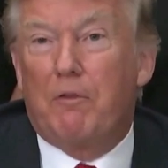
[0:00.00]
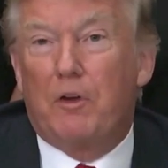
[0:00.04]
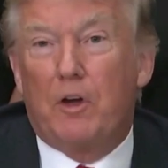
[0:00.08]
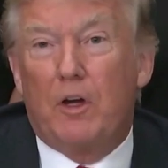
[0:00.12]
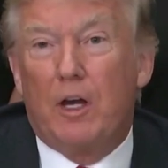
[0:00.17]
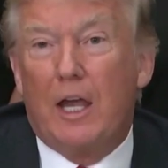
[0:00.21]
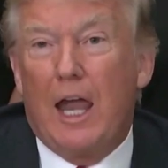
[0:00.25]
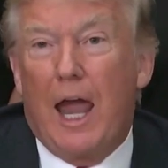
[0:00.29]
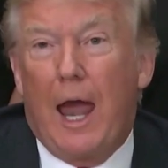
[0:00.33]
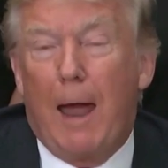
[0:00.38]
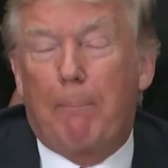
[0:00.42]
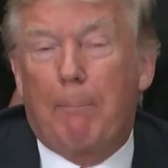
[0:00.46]

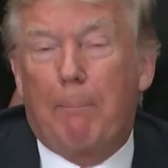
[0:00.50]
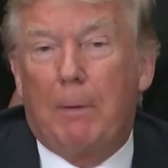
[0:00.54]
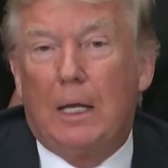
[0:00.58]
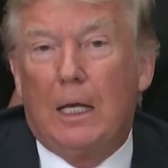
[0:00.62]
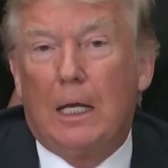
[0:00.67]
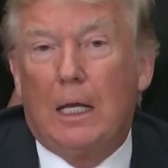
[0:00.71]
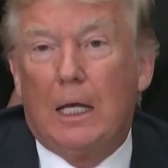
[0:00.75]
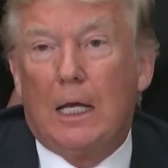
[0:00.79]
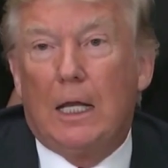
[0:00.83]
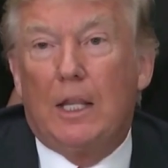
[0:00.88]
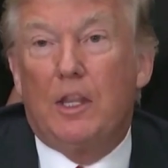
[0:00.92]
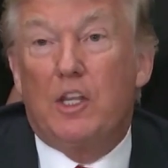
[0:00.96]
there, I
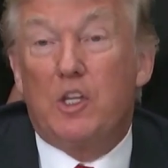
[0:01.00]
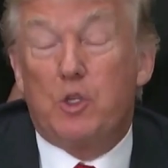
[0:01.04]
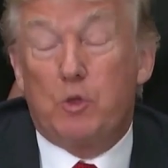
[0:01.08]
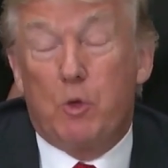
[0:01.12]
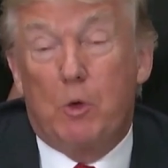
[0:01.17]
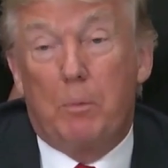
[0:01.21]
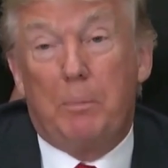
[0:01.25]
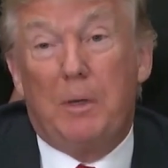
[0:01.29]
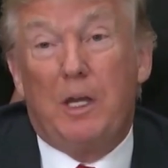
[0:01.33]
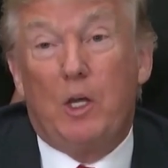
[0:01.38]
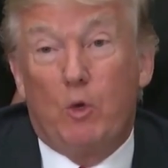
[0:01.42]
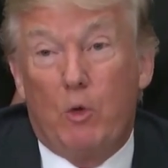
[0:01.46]
have done
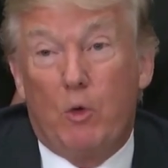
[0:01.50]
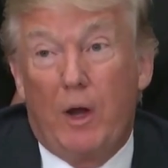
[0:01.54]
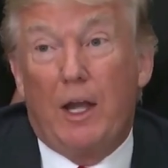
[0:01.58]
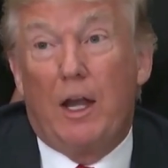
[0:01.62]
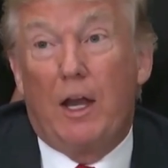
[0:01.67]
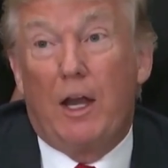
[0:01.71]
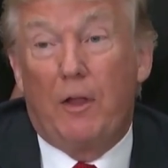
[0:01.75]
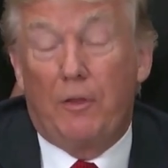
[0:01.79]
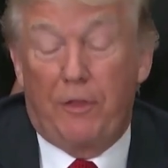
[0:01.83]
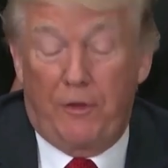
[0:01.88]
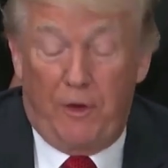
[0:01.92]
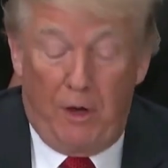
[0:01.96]
that.
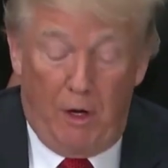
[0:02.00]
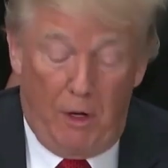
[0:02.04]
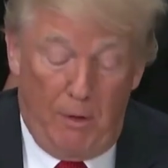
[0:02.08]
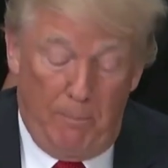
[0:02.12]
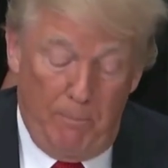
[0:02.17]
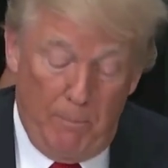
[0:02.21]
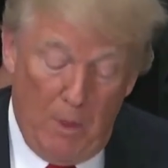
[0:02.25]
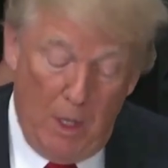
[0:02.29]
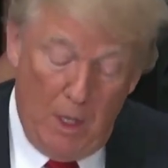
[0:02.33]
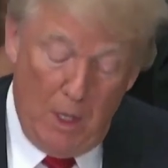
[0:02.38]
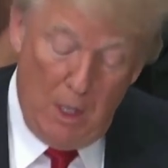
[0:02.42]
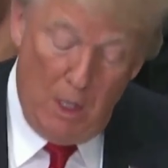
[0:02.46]

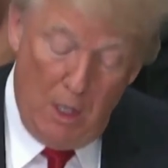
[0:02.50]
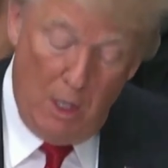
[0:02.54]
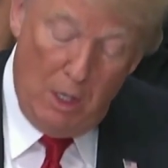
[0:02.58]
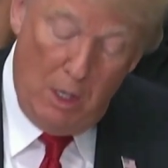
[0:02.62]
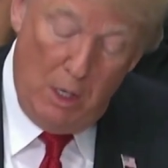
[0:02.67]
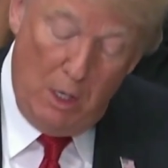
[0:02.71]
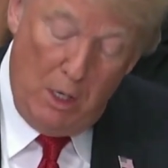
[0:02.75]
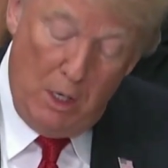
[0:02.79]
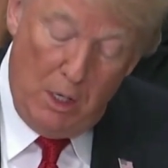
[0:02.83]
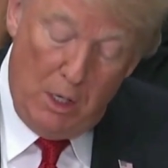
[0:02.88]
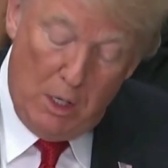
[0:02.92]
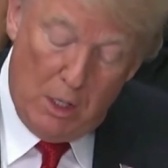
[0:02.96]

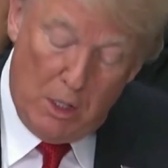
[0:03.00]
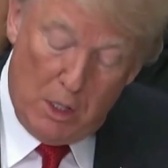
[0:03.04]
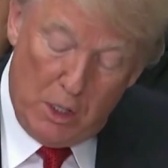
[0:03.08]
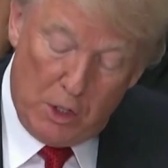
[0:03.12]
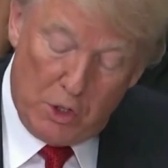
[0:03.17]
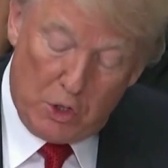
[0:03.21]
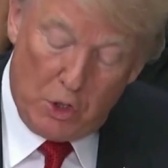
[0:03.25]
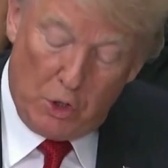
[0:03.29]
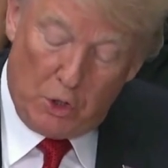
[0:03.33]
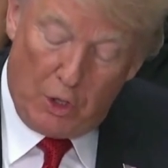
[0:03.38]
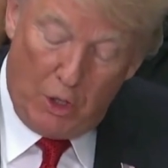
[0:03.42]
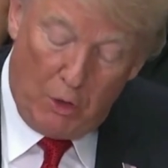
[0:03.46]
They know
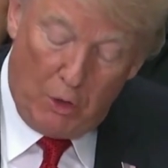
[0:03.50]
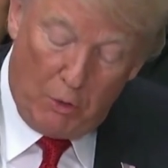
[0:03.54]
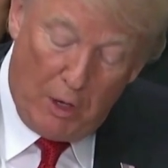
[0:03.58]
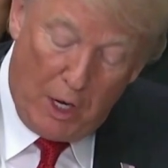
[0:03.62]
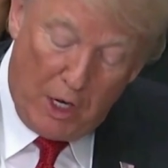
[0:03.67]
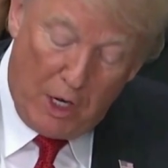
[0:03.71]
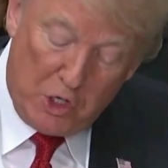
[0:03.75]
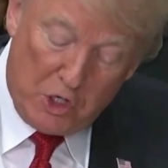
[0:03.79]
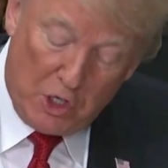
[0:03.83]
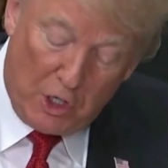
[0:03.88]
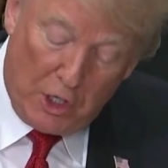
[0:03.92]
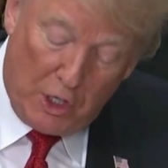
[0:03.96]
who I
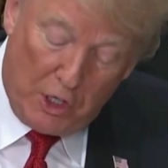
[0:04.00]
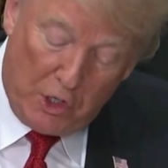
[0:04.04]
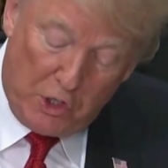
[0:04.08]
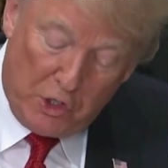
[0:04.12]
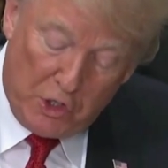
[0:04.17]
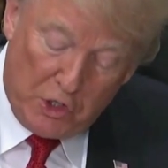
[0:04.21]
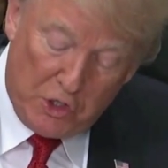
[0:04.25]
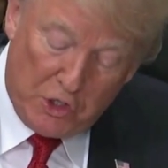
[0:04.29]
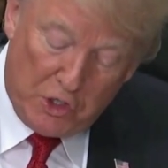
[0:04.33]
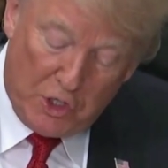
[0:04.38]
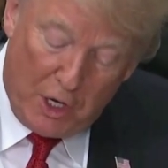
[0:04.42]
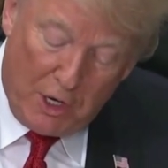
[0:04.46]
am on
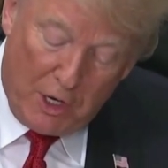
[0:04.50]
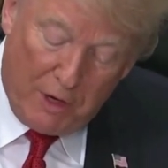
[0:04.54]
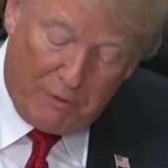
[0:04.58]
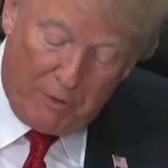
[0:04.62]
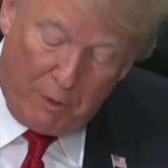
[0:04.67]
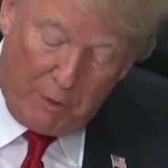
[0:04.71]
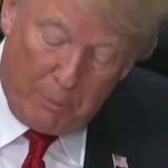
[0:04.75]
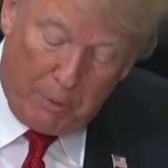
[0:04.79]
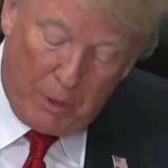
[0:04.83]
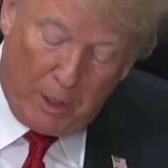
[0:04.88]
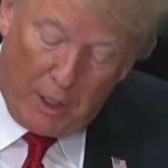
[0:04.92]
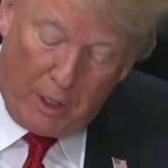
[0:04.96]
contract.